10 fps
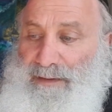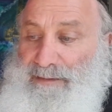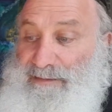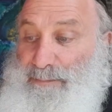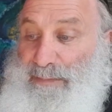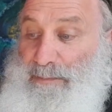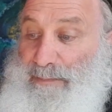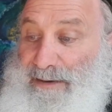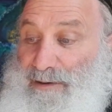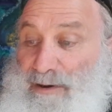Some people
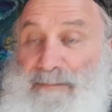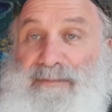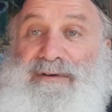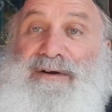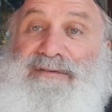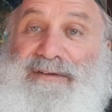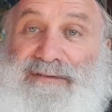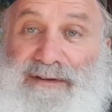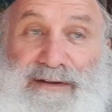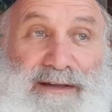might call it narcissistic.